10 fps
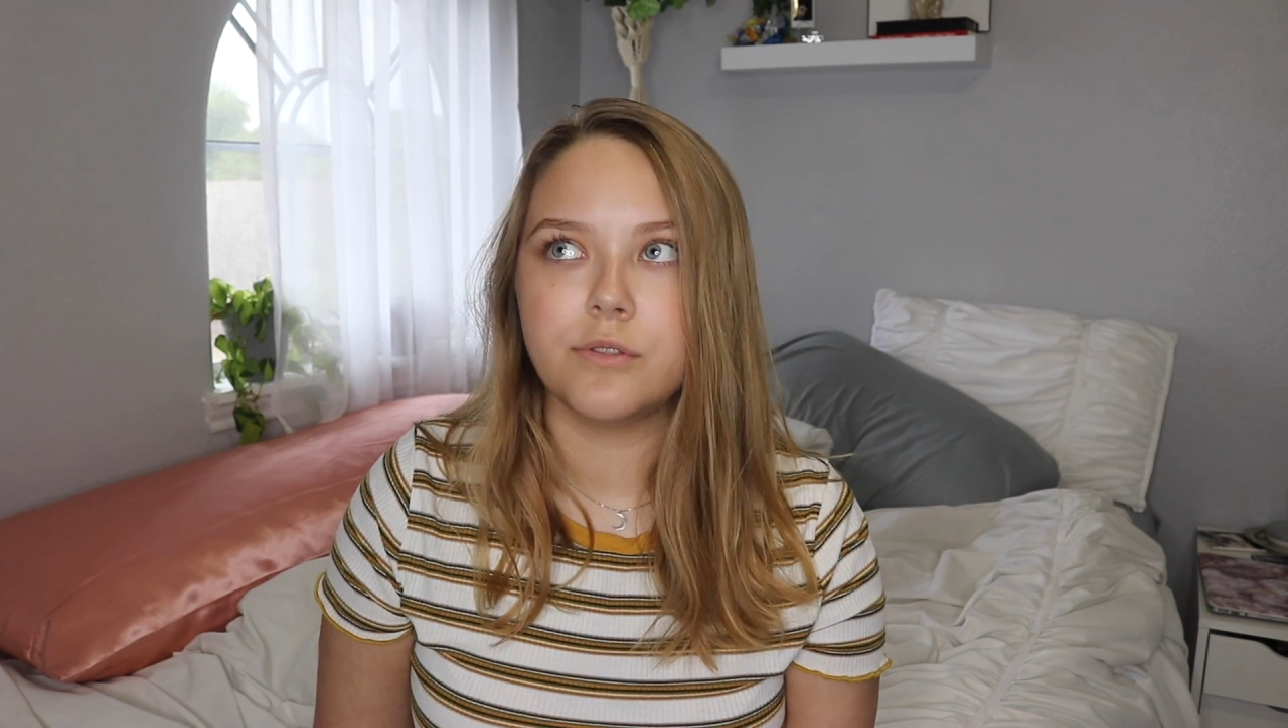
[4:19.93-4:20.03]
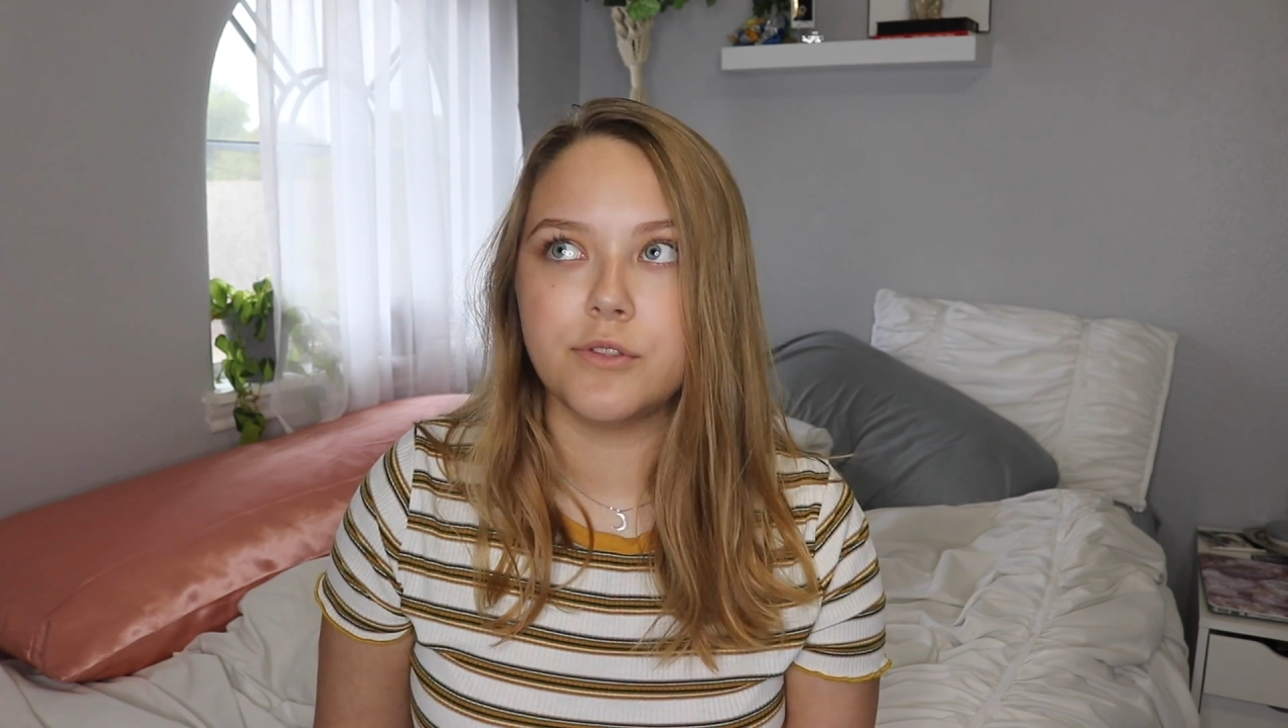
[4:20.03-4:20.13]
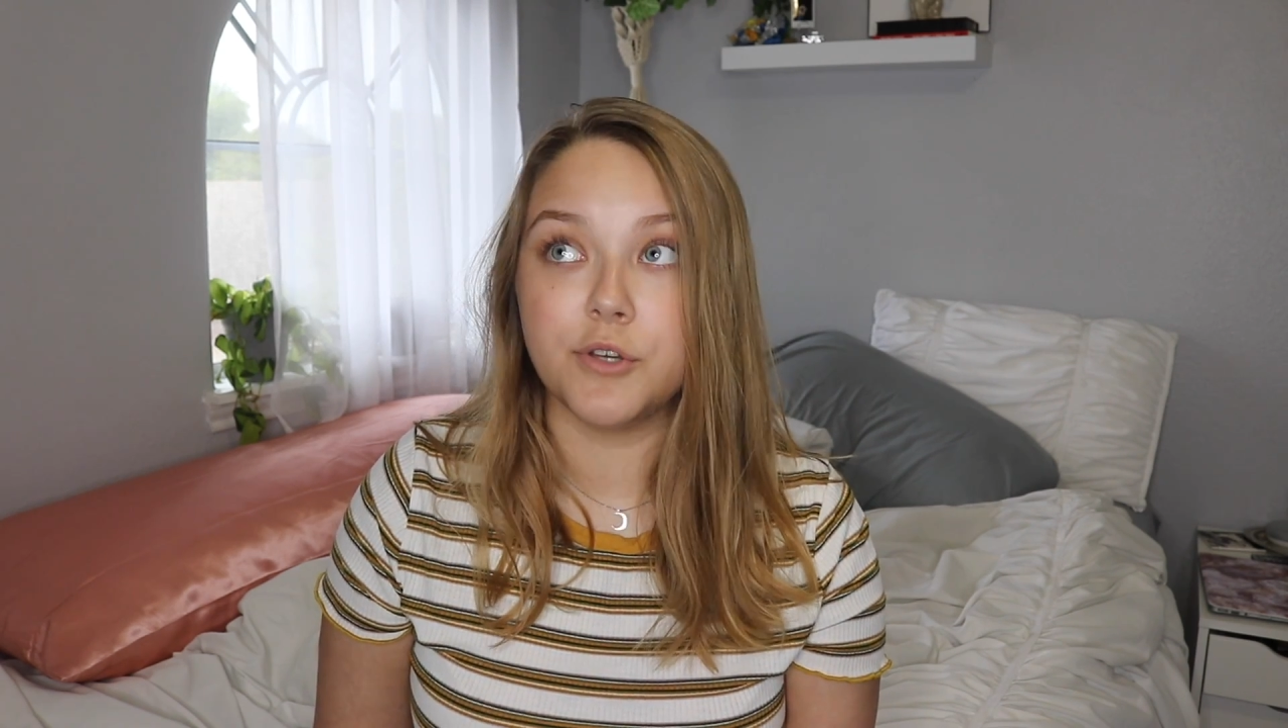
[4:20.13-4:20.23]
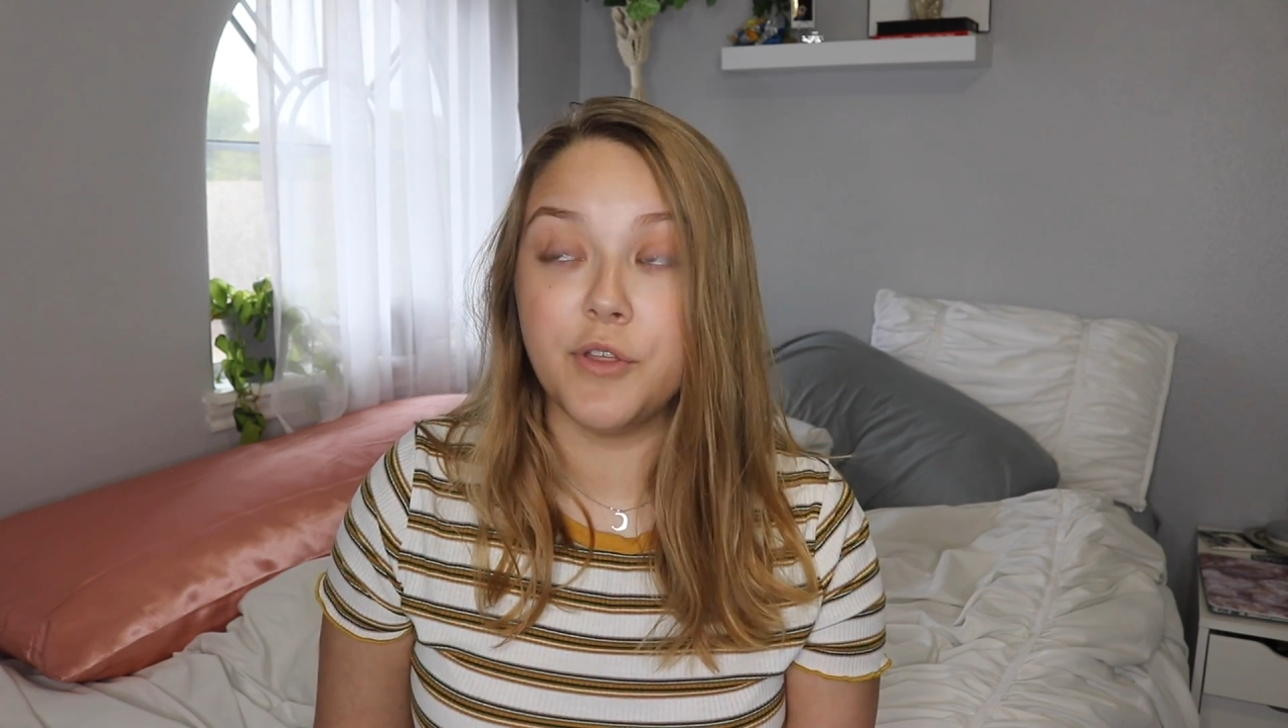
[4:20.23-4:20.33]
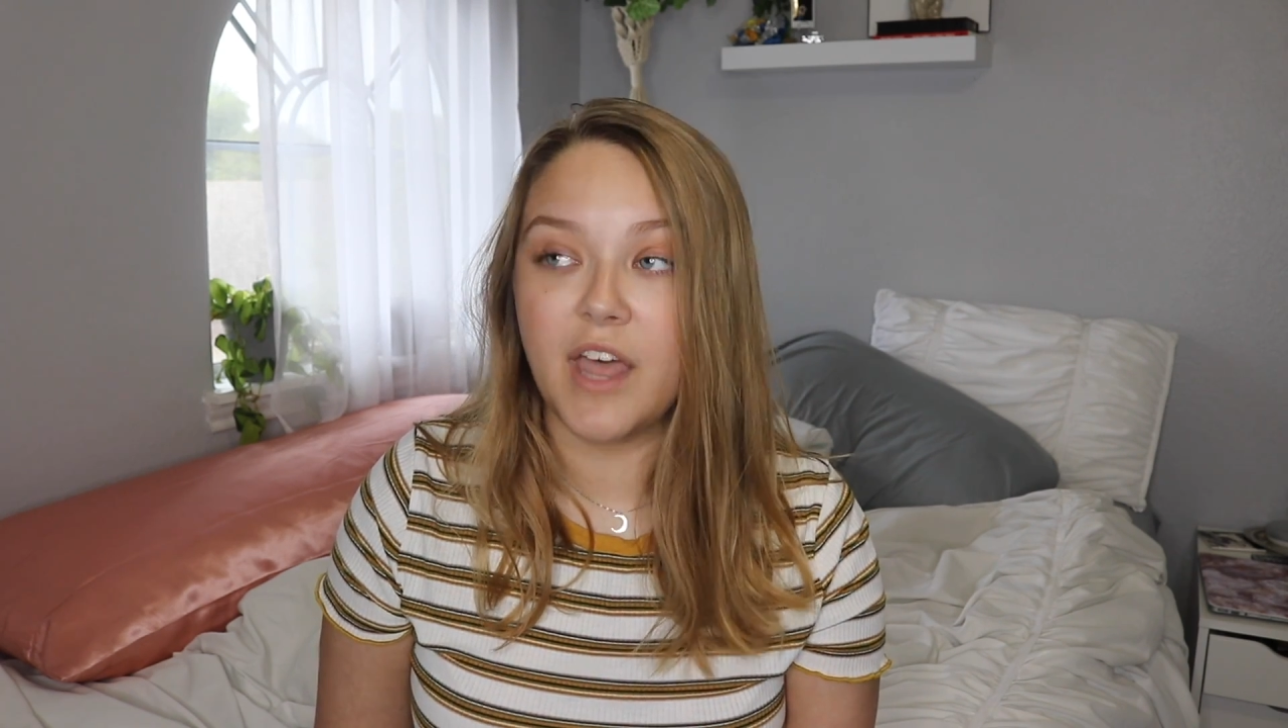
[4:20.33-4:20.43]

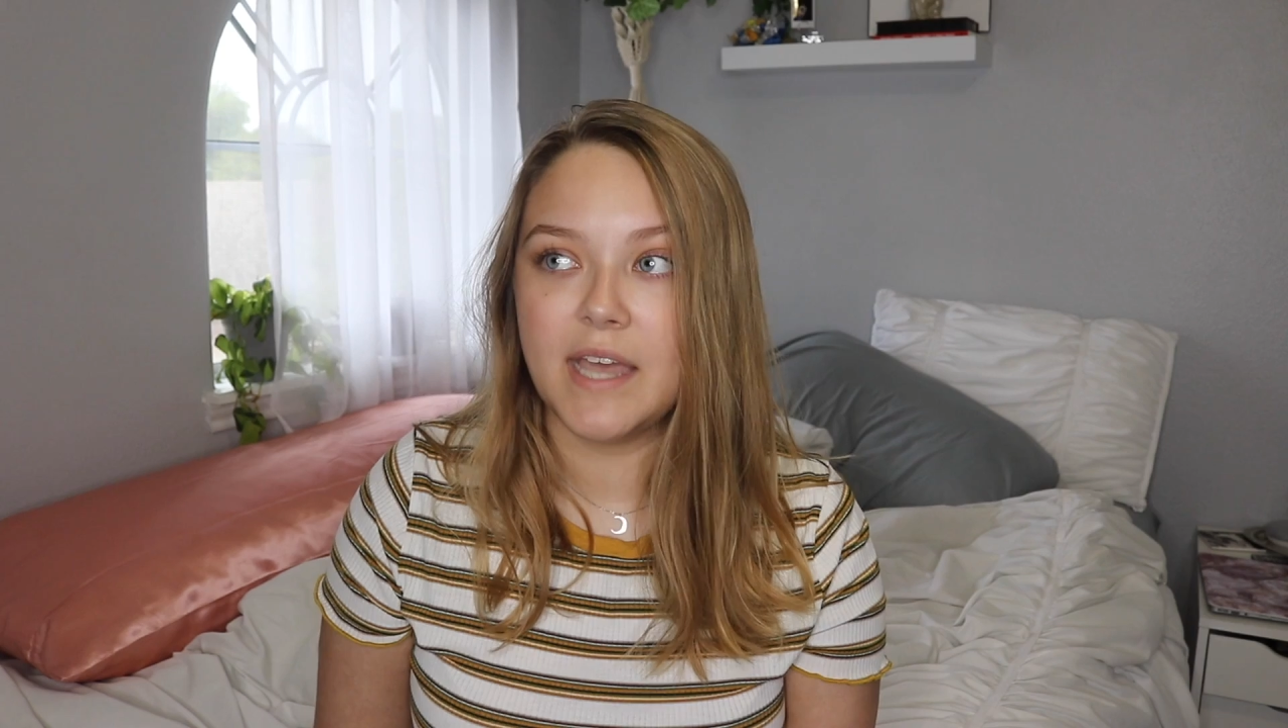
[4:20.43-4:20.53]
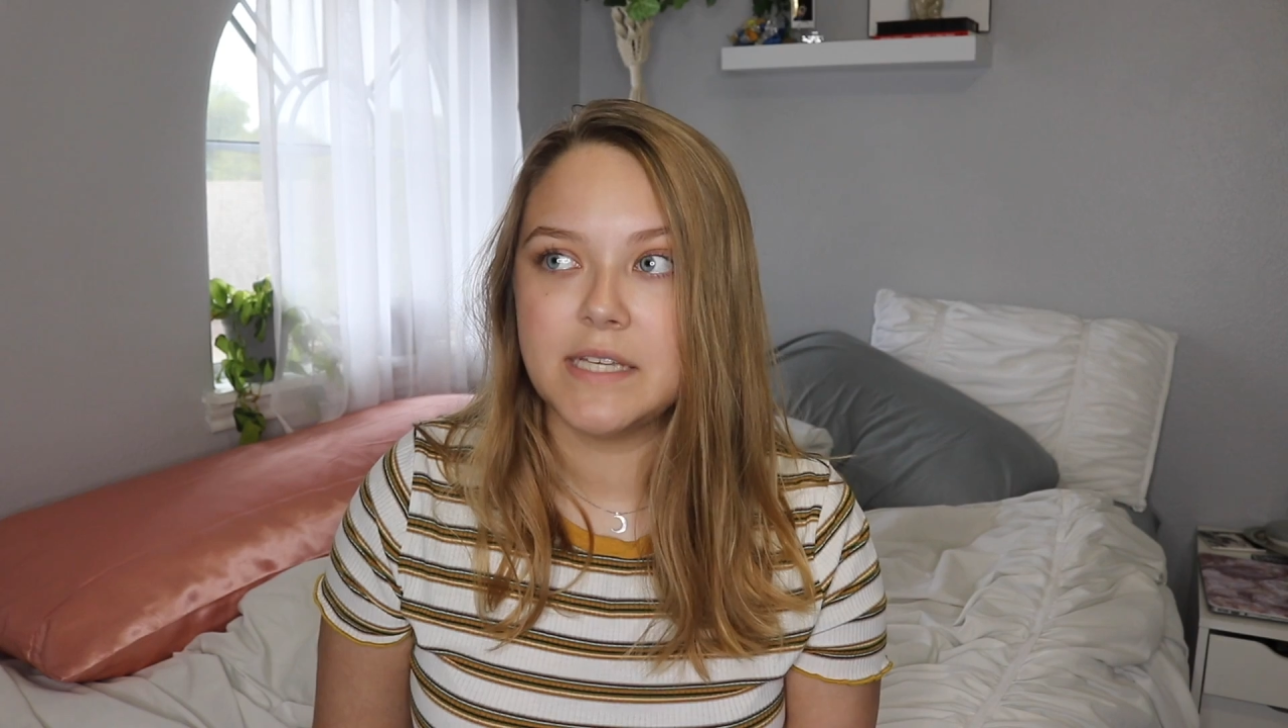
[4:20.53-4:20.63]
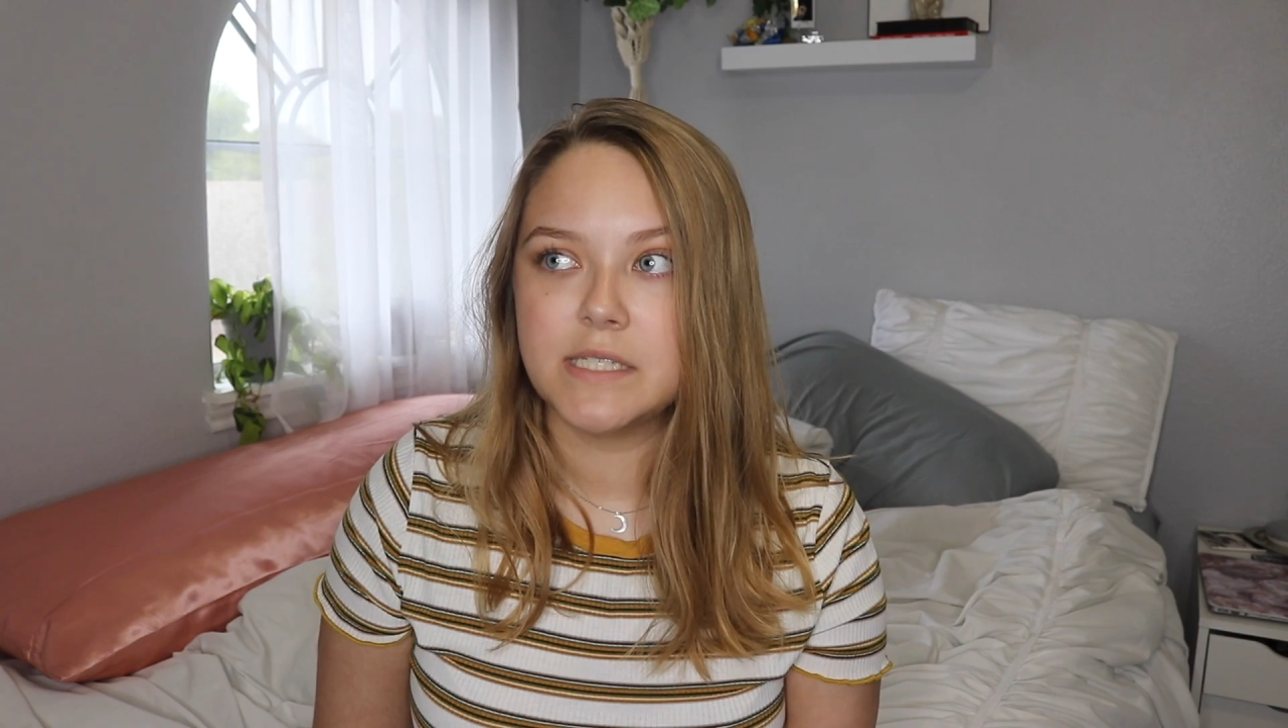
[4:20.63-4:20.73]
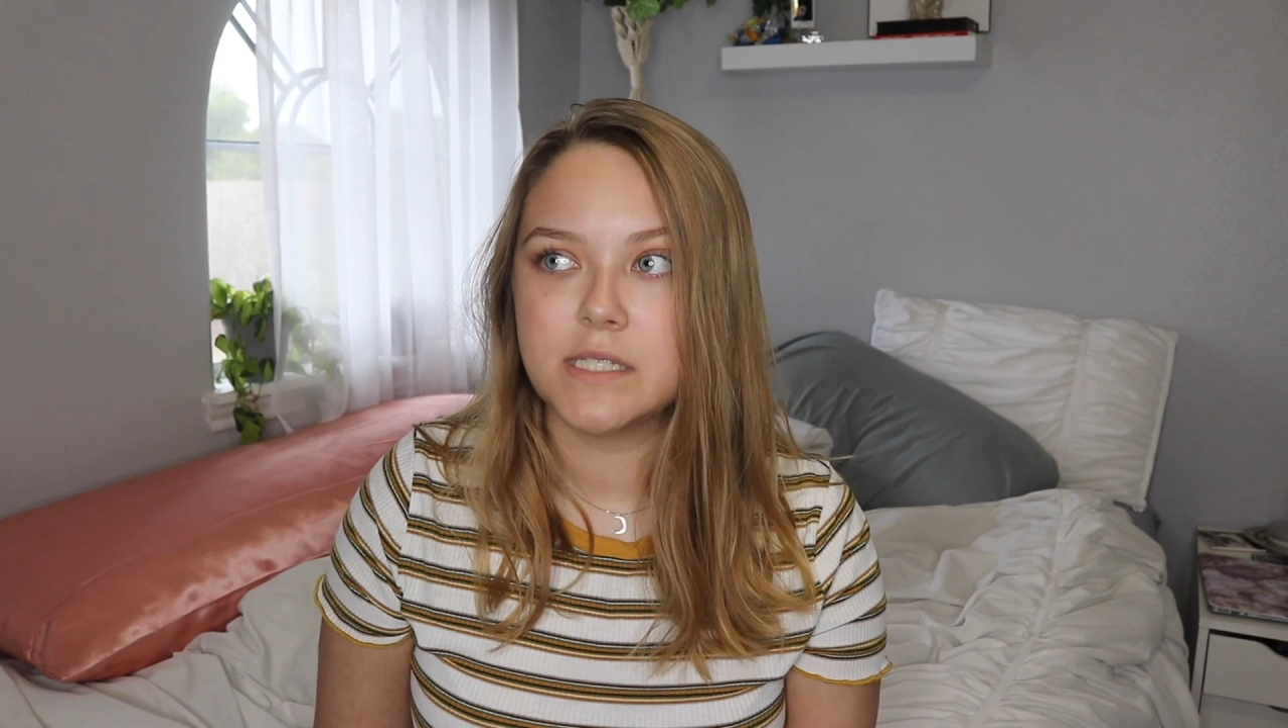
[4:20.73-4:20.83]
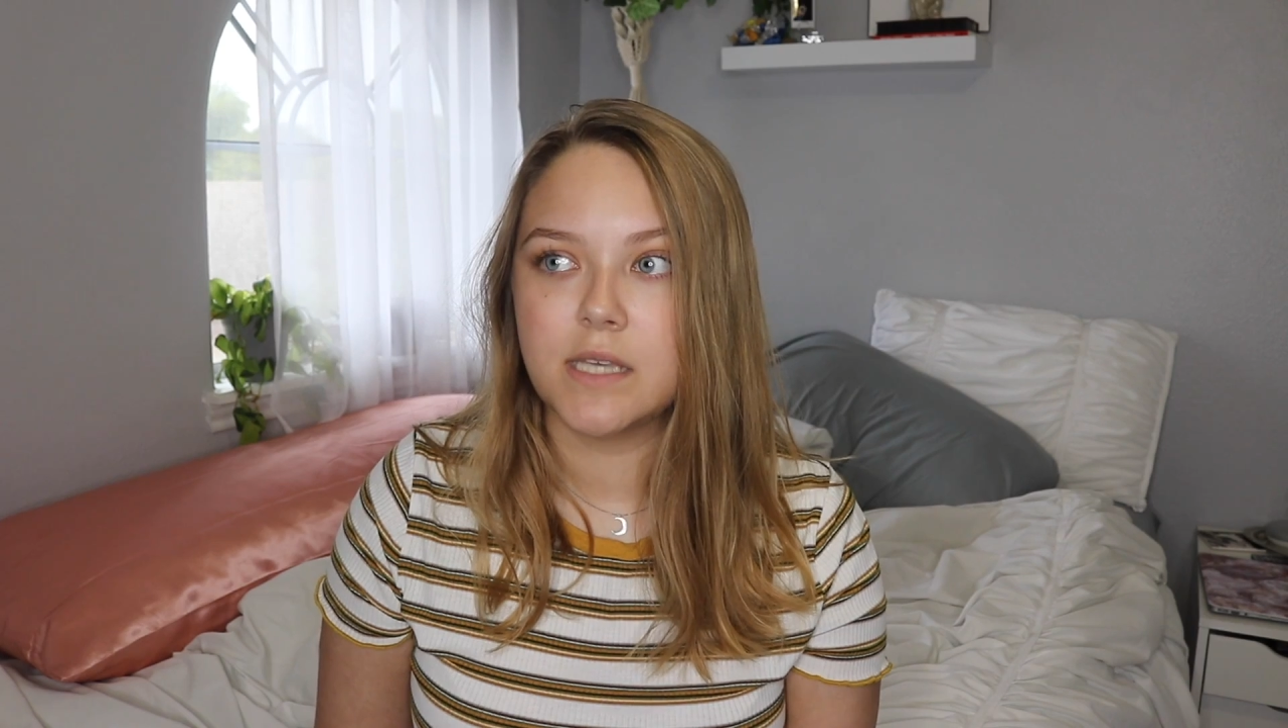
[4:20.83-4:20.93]
through
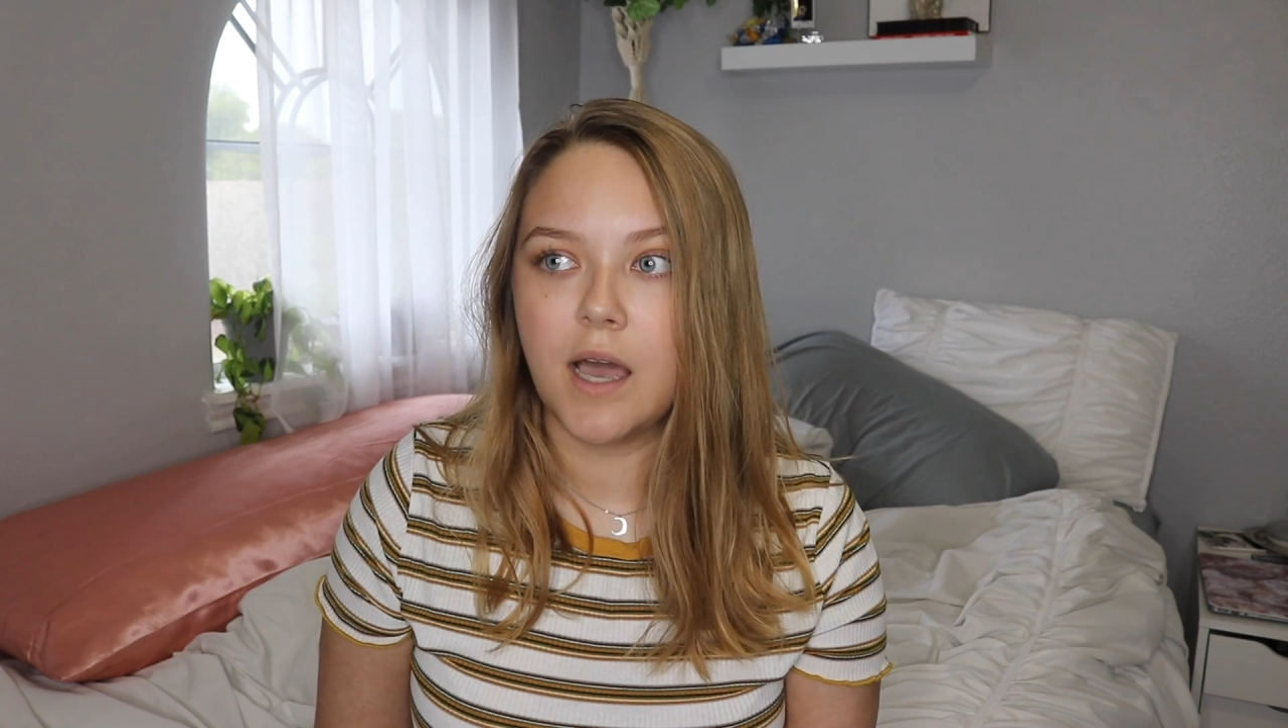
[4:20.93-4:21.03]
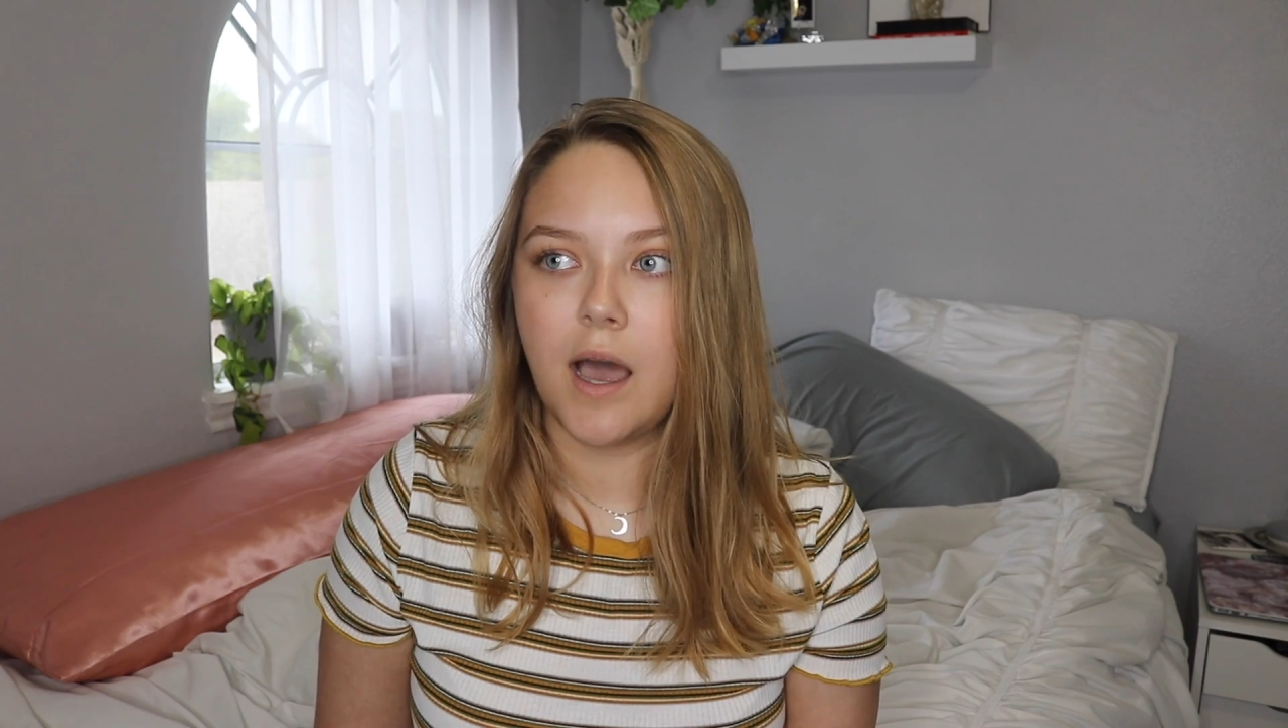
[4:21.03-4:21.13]
this.